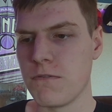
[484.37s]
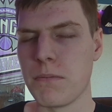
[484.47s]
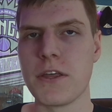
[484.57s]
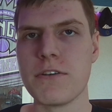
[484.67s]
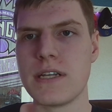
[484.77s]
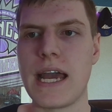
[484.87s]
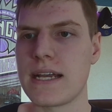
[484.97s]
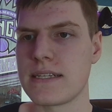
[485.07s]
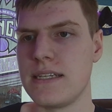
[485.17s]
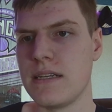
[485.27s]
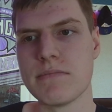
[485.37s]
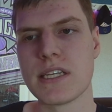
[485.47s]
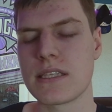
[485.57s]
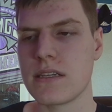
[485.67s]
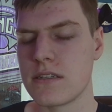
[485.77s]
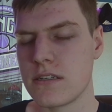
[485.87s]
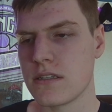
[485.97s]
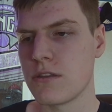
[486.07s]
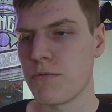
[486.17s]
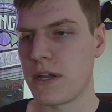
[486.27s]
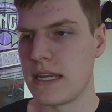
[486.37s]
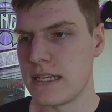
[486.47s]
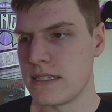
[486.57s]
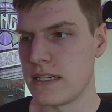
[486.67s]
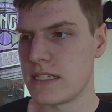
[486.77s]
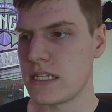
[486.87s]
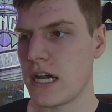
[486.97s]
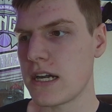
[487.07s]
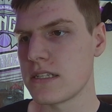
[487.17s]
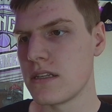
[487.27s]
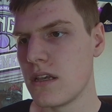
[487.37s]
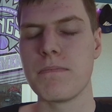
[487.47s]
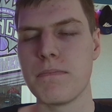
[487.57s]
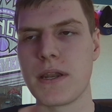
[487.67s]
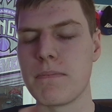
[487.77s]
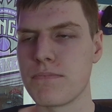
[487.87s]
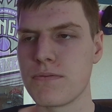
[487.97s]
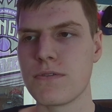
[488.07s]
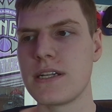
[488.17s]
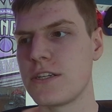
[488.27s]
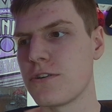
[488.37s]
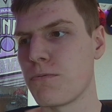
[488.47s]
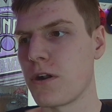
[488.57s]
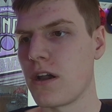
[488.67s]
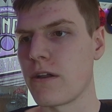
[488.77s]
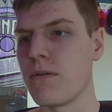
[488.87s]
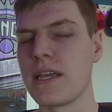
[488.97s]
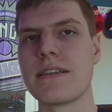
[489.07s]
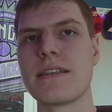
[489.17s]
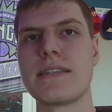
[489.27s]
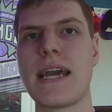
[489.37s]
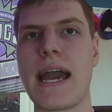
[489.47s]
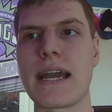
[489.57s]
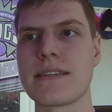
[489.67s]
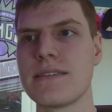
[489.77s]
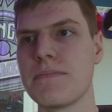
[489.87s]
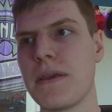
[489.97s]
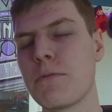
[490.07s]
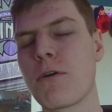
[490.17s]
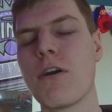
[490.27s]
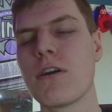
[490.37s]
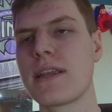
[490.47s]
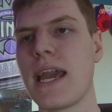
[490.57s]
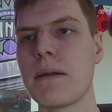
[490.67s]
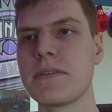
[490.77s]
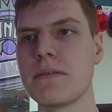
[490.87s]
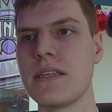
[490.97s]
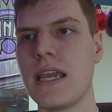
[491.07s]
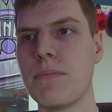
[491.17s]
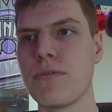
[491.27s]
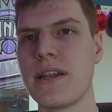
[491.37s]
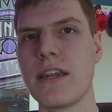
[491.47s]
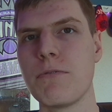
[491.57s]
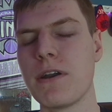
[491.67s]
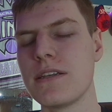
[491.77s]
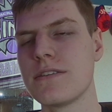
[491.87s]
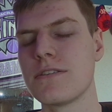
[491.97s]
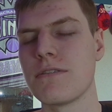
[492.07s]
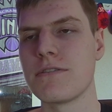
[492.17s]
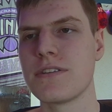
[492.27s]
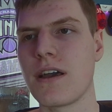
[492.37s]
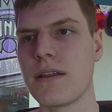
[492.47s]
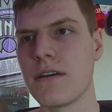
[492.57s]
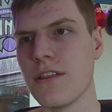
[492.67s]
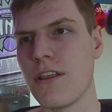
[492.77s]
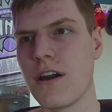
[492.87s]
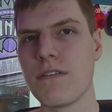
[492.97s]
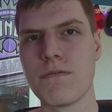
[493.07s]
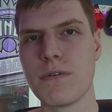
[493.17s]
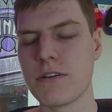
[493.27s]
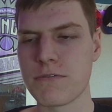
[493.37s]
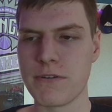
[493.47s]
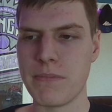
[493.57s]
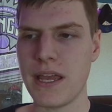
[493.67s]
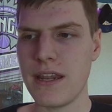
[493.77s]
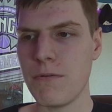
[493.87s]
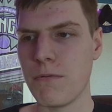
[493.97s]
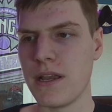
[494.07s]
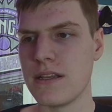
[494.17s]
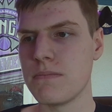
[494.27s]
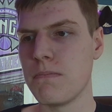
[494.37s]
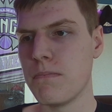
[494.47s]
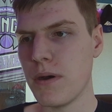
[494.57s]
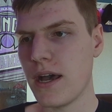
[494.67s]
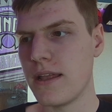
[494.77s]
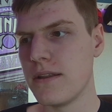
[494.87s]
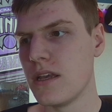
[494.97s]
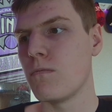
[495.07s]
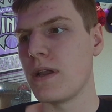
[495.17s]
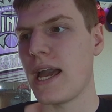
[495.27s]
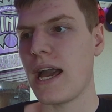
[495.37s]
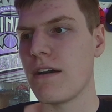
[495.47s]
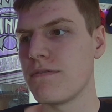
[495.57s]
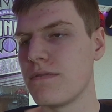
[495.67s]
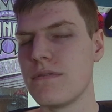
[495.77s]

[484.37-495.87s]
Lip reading: from other tax teams. Like that's just the way it is and it sucks. But I'm pretty sure we're not going into the tax. And we're hard capped at the apron anyways, so there's not a lot of wiggle room anyways. But we have